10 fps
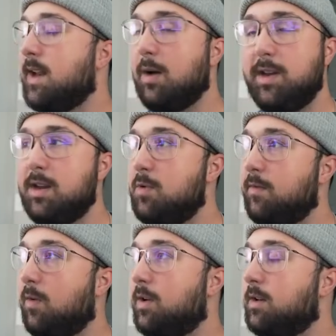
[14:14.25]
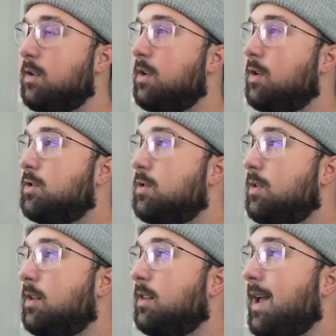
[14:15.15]
Now we can move on to
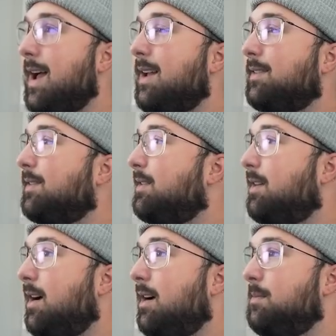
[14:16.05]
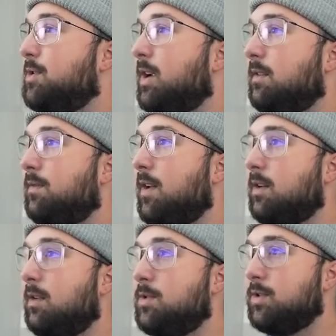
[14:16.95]
the last object. In
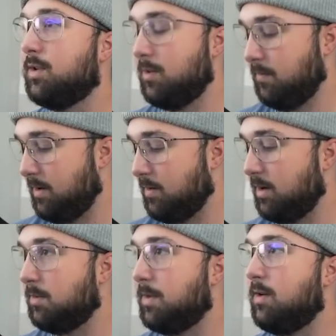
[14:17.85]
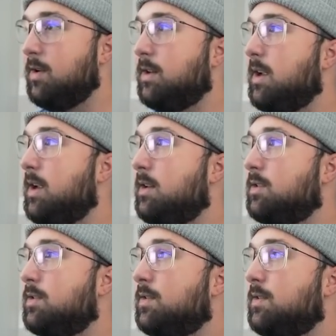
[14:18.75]
fact, I'm just gonna go over here and hit the period key
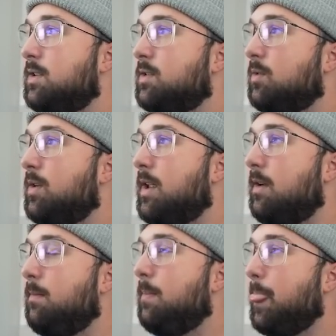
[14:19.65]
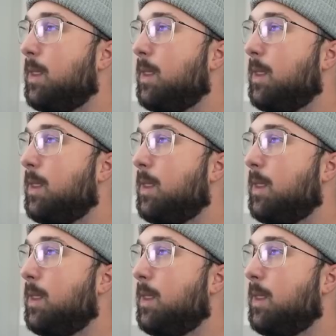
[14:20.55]
to center on him